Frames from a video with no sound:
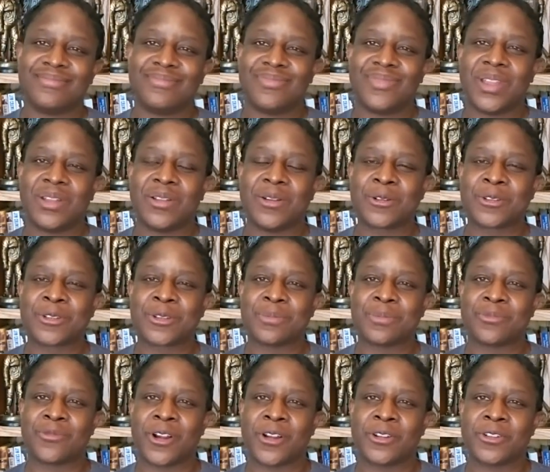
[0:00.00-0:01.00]
they know some
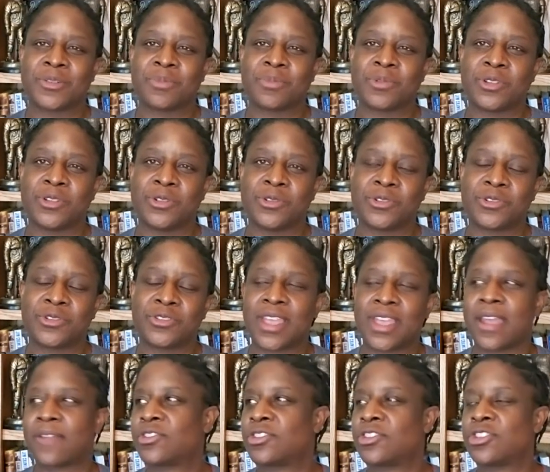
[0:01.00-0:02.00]
writers and producers
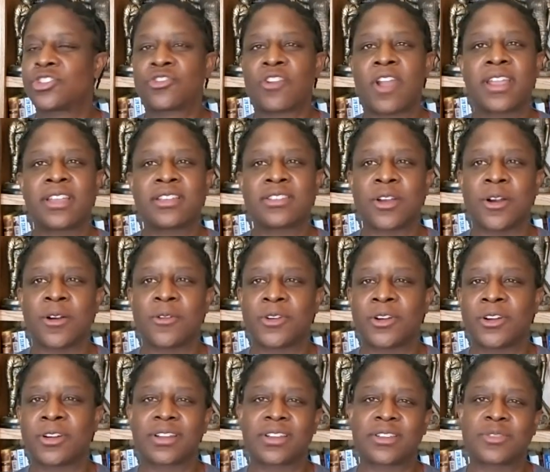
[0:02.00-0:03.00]
after the strike is
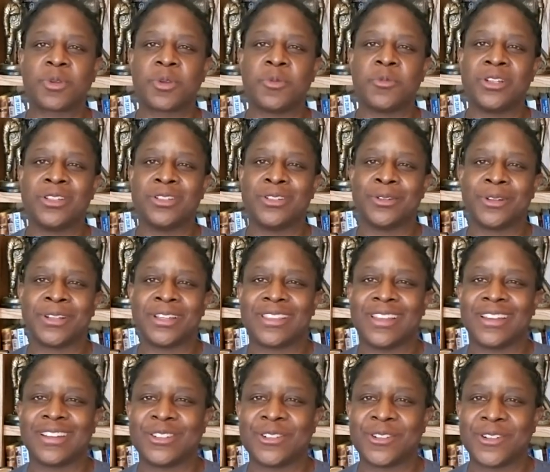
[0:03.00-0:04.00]
over, because we wouldn't do
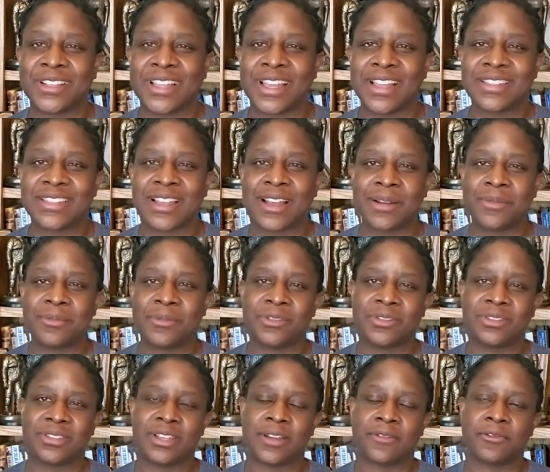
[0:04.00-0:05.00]
anything during that time, we
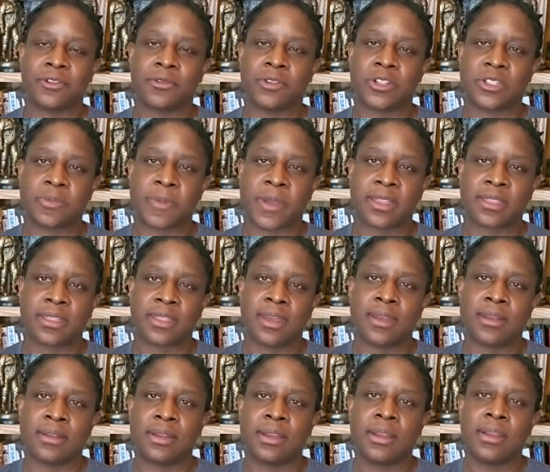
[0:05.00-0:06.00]
will definitely respect
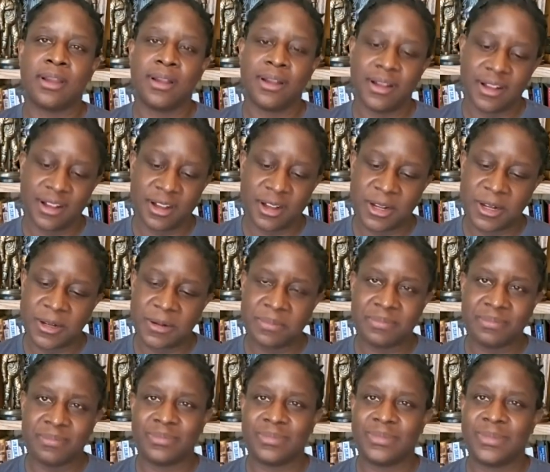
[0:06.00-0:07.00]
that.
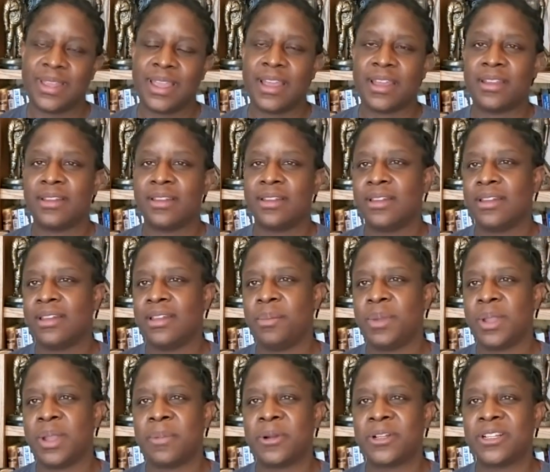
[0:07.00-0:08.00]
Um, yeah, hit
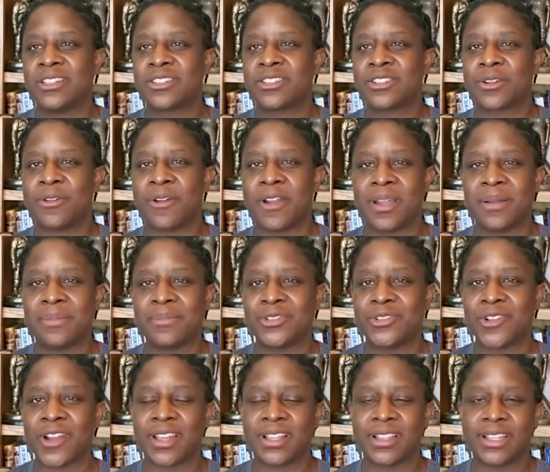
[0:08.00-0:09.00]
me up on Instagram,
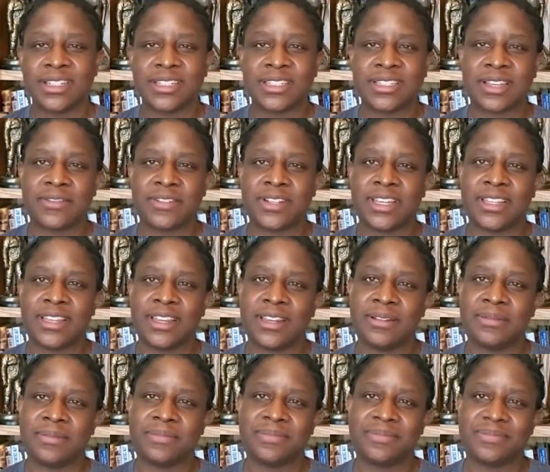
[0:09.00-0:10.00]
DragonLady788.